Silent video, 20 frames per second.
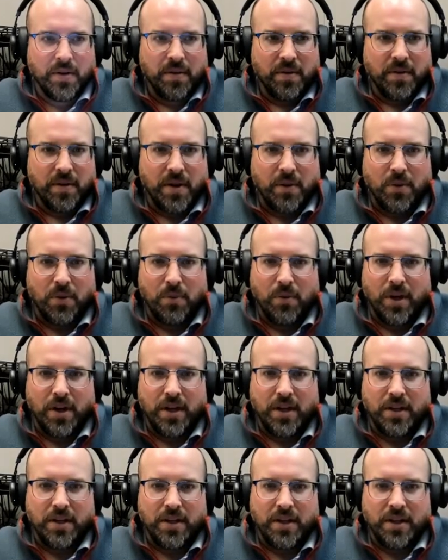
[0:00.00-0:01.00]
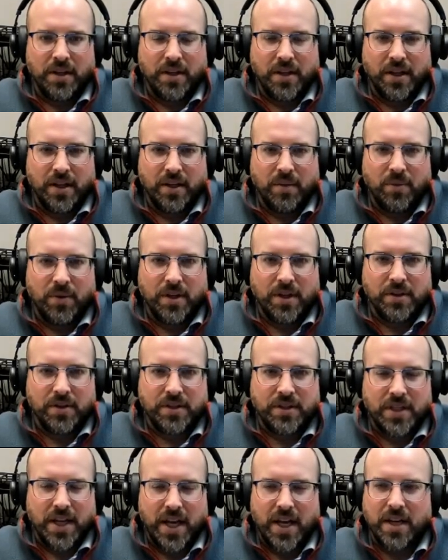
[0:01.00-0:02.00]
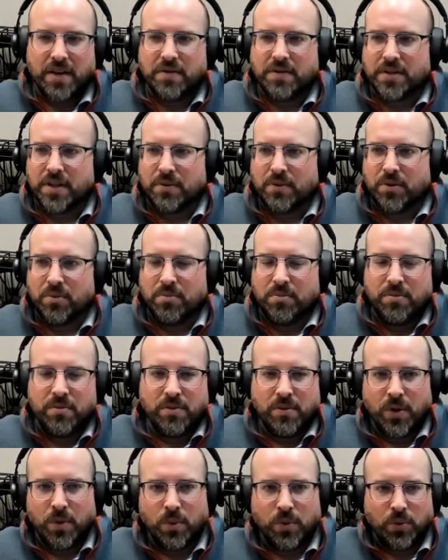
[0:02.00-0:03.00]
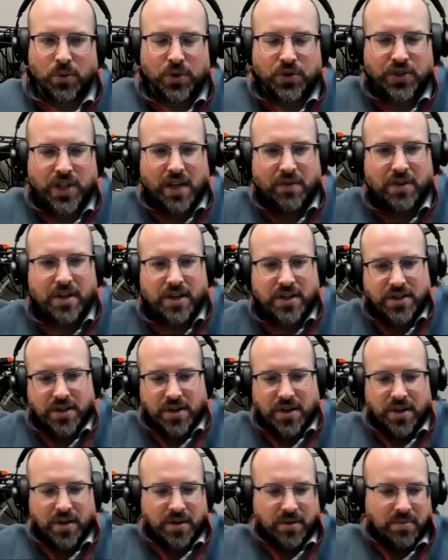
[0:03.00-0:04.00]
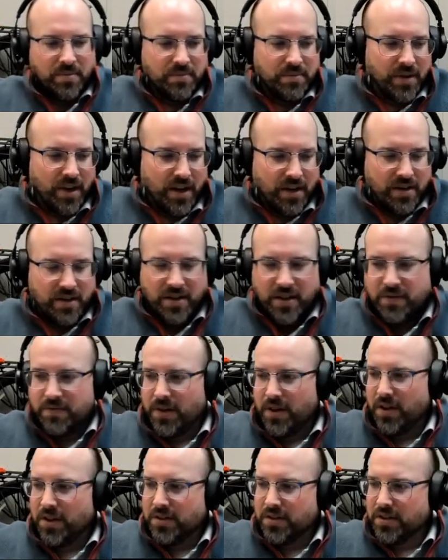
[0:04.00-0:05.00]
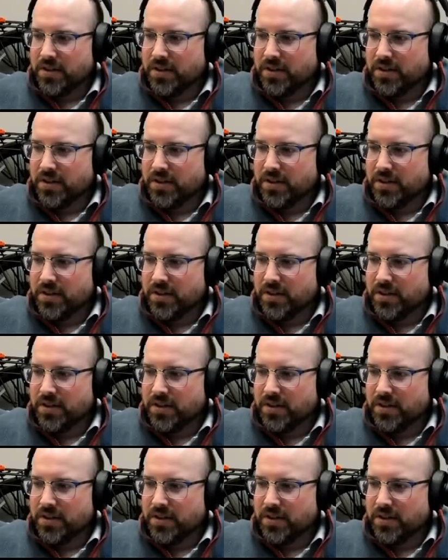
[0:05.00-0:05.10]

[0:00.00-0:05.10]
we'll run it, and then when it saves, we'll save it as our default